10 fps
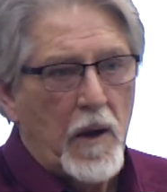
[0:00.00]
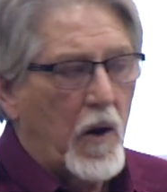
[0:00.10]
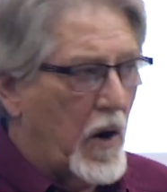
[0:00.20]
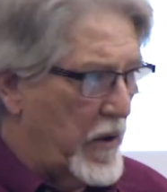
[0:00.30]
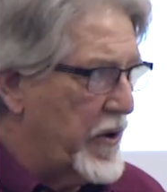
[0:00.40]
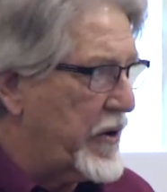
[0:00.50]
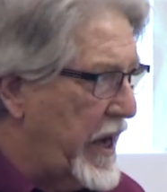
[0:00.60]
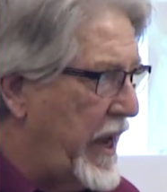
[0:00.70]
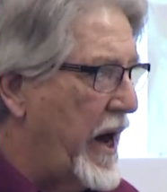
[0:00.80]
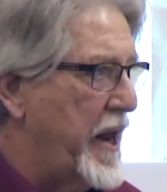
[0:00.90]
Are there
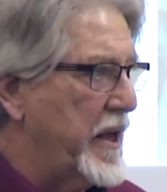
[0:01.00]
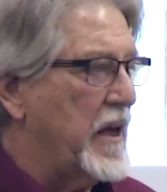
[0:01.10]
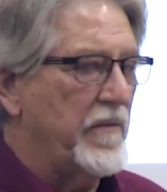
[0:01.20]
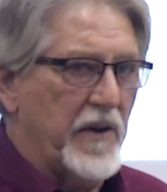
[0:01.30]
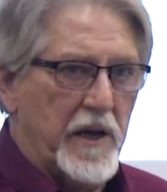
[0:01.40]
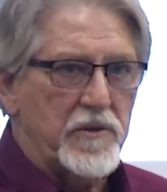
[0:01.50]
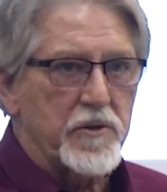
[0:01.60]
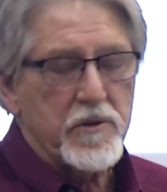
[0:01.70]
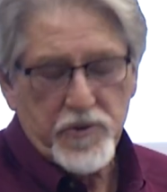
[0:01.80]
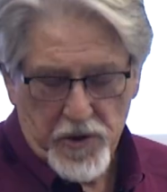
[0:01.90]
chaotic events?
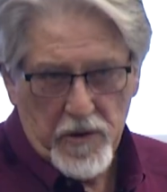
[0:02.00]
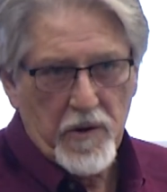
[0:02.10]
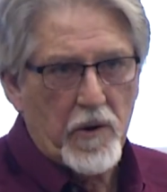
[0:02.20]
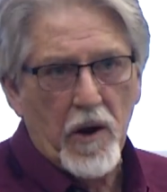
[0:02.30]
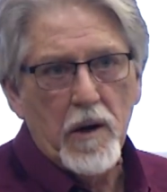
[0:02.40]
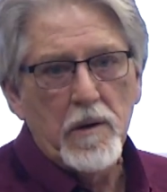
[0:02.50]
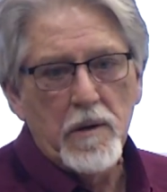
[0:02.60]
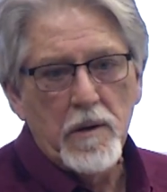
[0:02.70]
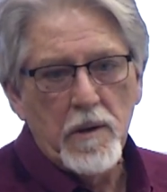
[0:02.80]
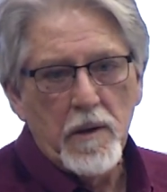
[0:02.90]
Sure there are.
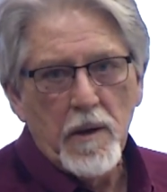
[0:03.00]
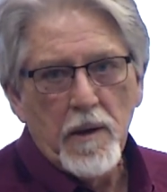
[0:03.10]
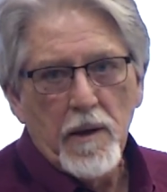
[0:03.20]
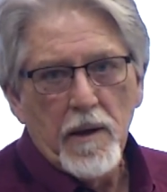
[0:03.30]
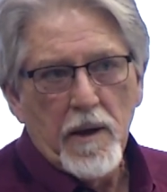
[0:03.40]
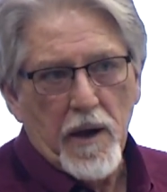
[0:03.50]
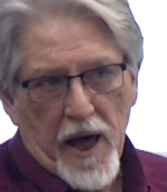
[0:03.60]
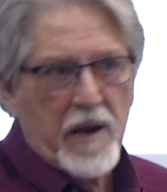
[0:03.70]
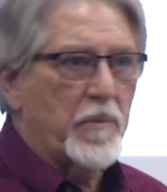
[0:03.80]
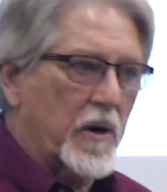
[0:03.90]
A lot
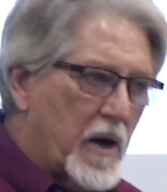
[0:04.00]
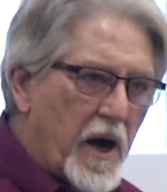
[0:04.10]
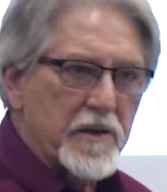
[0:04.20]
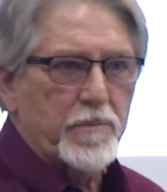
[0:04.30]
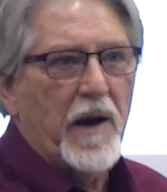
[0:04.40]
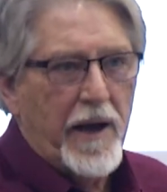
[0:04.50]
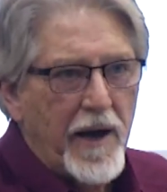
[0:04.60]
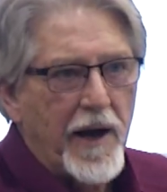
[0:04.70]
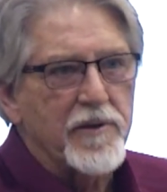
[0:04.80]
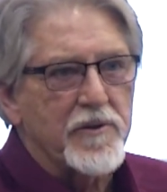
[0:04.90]
of them are caused by
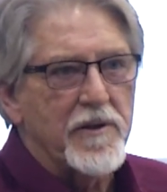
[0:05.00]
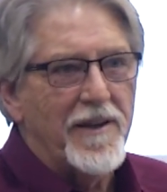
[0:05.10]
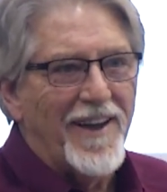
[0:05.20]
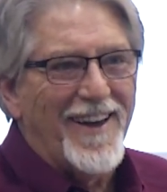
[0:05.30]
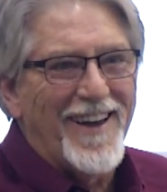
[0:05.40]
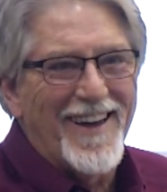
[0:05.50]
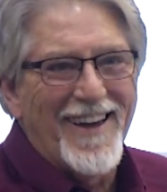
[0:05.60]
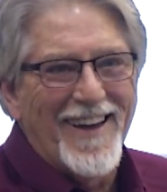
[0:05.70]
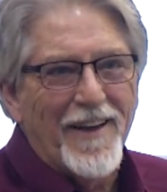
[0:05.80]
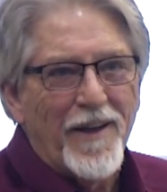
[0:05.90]
us.
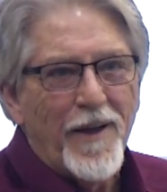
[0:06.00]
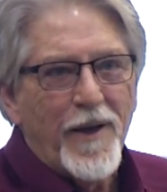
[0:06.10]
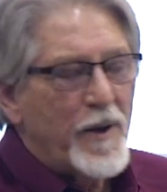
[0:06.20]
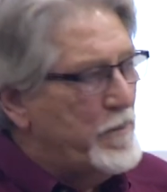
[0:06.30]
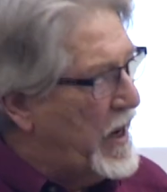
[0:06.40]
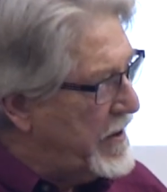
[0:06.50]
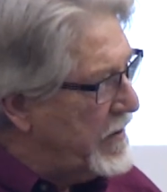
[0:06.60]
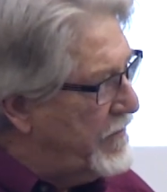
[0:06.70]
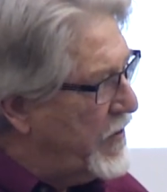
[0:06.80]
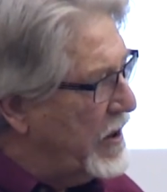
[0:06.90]

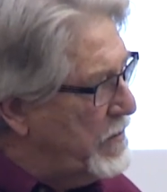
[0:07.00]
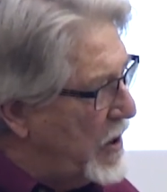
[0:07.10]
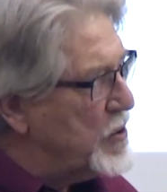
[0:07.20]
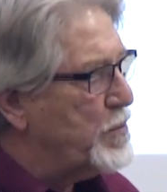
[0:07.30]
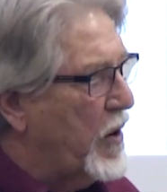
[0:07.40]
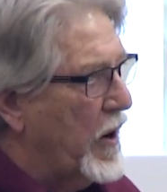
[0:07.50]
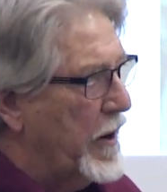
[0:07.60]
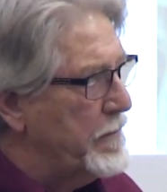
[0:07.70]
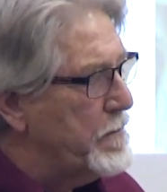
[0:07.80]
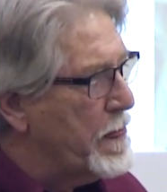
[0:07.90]
But for the most
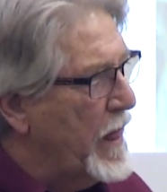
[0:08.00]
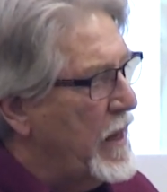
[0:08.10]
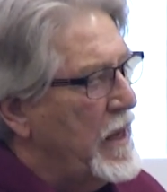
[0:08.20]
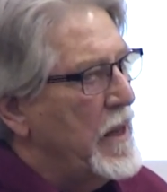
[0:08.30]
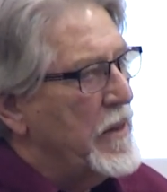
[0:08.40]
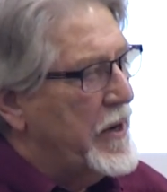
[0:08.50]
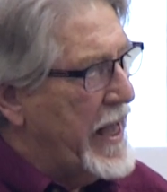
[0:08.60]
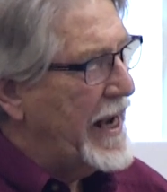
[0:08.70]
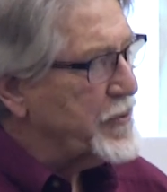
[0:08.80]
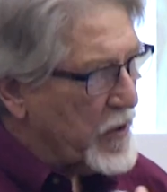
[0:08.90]
part, the
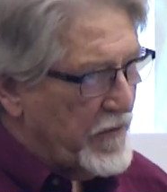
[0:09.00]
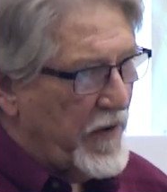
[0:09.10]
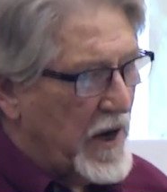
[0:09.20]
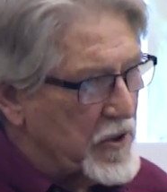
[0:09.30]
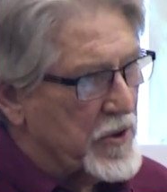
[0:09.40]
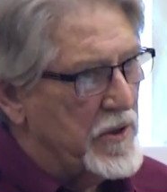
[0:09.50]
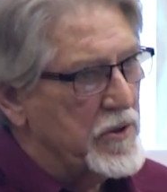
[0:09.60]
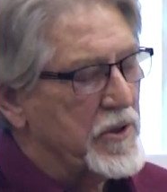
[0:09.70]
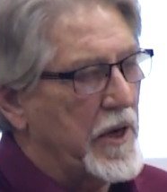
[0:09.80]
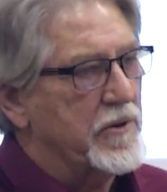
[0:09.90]
natural
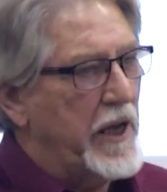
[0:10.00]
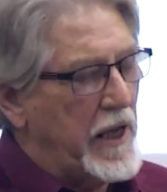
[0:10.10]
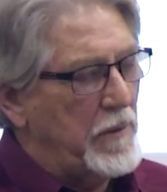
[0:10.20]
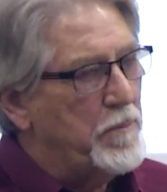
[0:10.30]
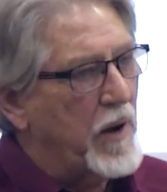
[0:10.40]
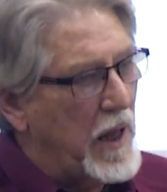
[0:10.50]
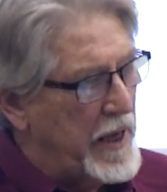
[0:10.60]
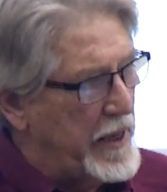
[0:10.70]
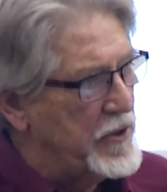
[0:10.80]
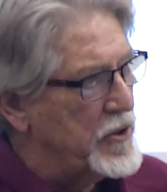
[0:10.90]
functions that are taking
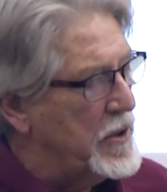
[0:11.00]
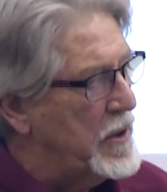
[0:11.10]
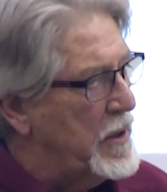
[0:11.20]
place